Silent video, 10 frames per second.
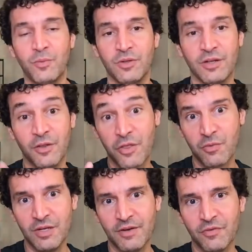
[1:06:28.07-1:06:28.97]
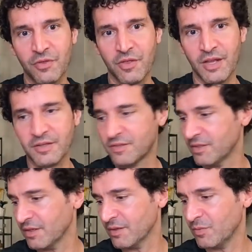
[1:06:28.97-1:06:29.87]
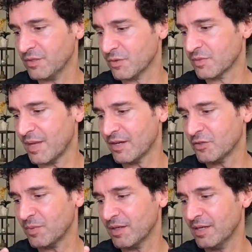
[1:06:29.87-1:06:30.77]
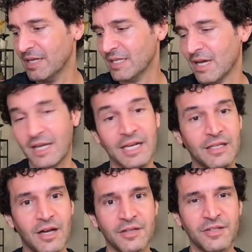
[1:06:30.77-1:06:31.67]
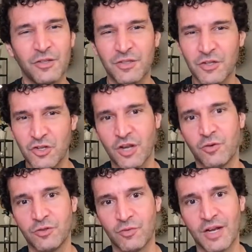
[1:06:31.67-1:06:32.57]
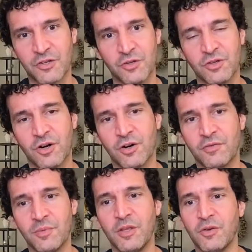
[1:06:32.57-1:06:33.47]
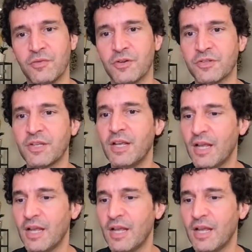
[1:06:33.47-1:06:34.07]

We'll look at three different things: the resource management, not getting lost, and just a general directional card from the universe.